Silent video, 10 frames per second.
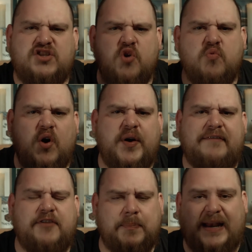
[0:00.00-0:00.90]
Don't worry
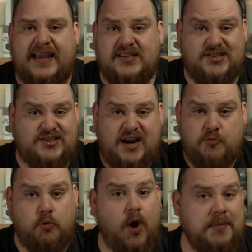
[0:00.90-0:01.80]
if the players just kind of
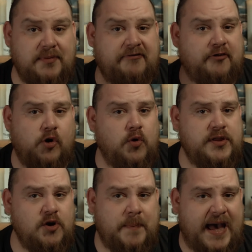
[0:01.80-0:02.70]
wipe the floor with
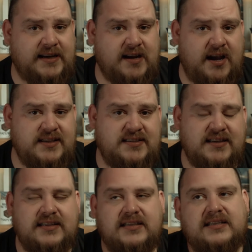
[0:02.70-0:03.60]
your bad guys.
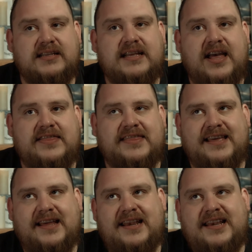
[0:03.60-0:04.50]

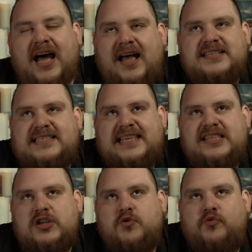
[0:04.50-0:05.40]
The last thing
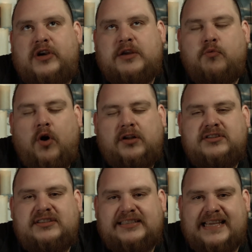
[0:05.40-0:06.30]
that you really
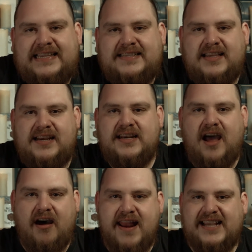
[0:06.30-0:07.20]
want is an
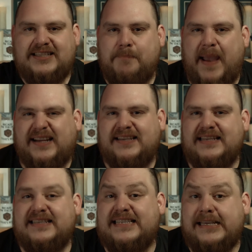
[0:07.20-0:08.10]

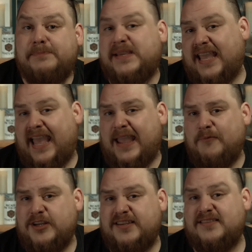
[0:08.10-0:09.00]
unexpected TPK,
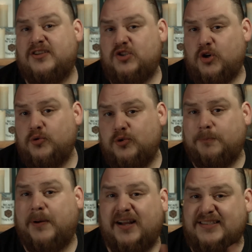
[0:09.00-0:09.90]
which is a total
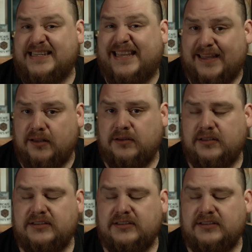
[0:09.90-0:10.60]
party kill.